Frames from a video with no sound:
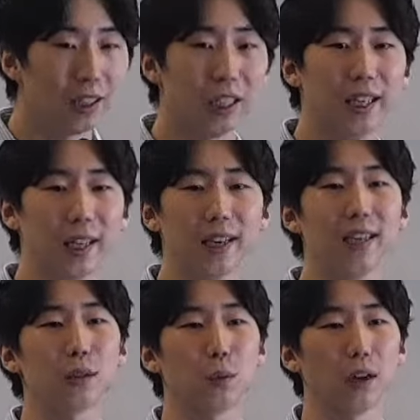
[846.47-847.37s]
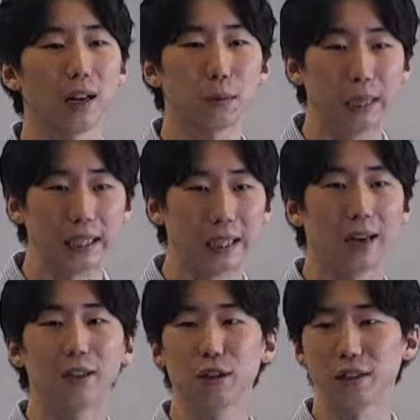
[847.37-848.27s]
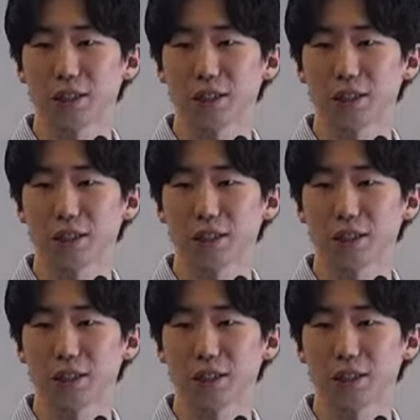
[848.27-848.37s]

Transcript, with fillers: hears what has been done to this